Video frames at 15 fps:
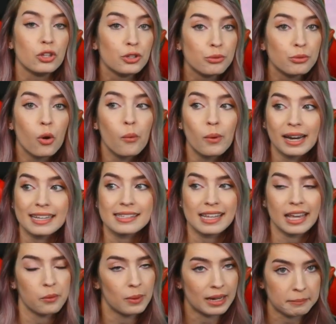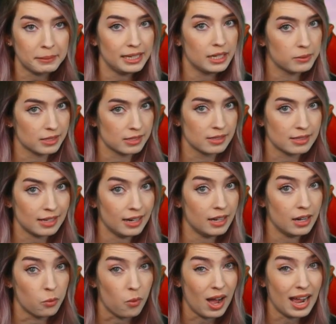you know what I say when I mean it was insane
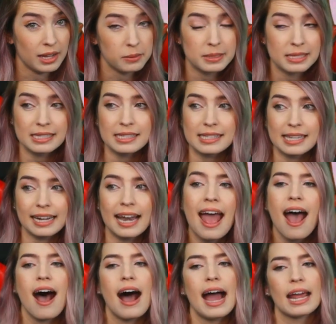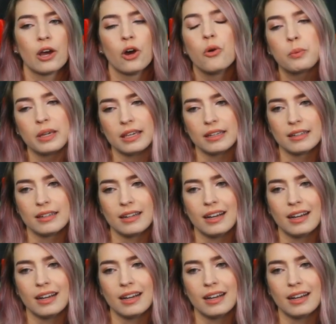and why it was insane. I hope we can,